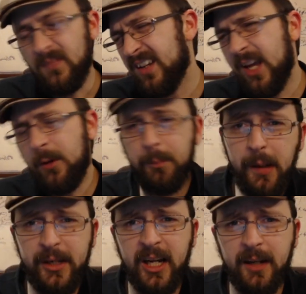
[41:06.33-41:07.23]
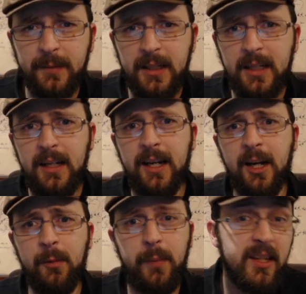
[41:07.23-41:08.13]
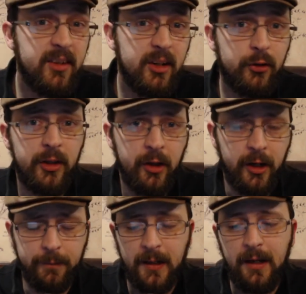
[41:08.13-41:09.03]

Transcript: Now, maybe not, but it's an interesting thought.